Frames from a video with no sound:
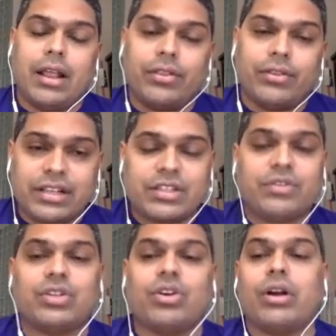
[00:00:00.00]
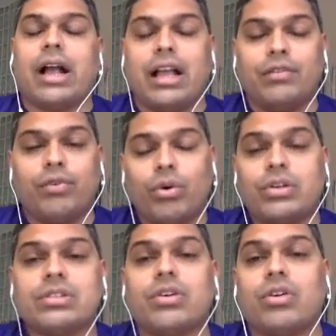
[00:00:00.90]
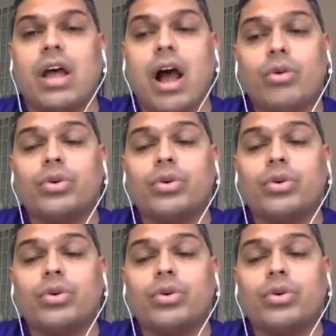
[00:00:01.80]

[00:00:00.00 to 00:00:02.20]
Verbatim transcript: the rest of the talk, I'll focus on how